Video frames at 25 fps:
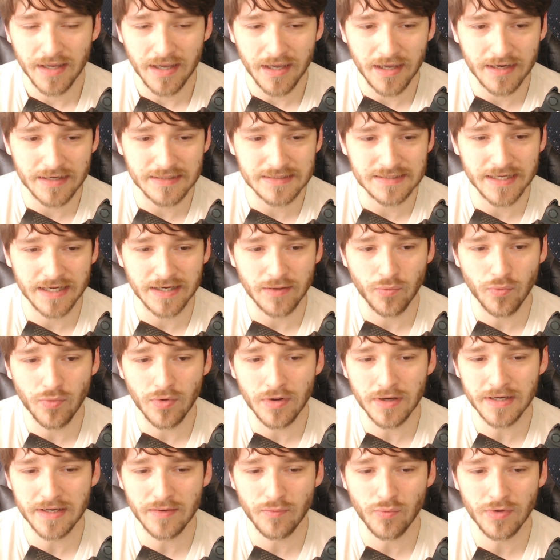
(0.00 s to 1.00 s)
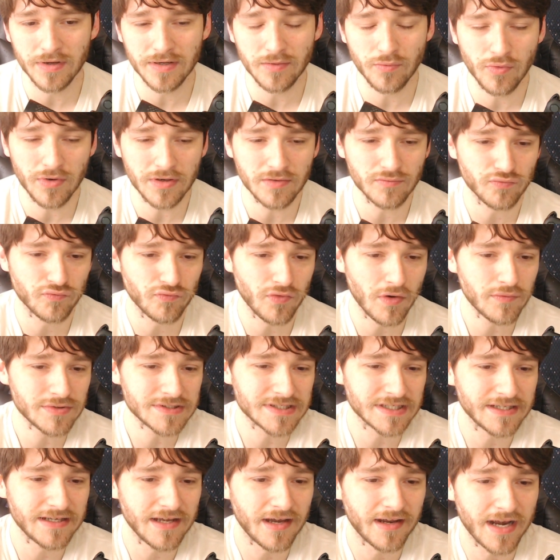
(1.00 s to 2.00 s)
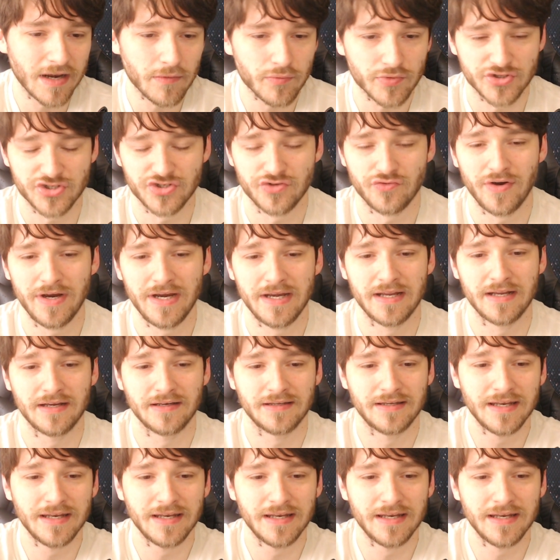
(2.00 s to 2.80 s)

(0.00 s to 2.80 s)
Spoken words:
And it's like, what was Leon Edwards training?